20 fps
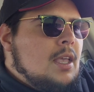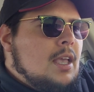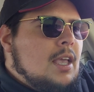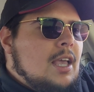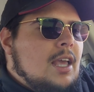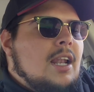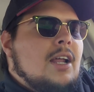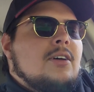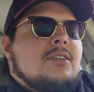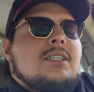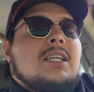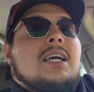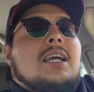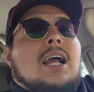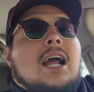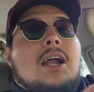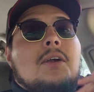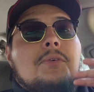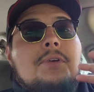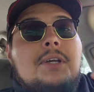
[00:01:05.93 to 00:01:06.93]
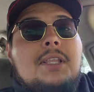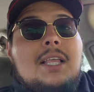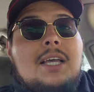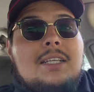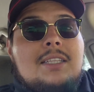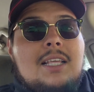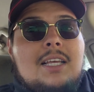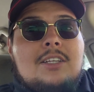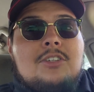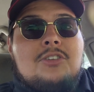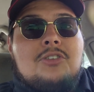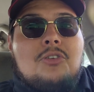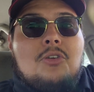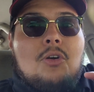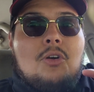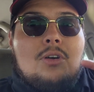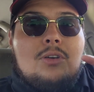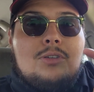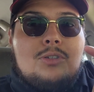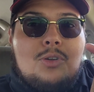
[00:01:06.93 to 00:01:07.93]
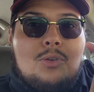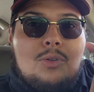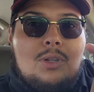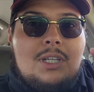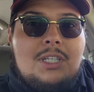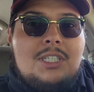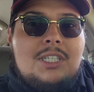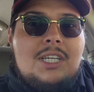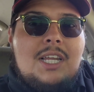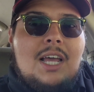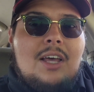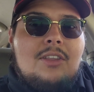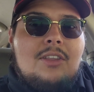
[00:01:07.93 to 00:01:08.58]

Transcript: And I was like, I really like that cigar, so let's see how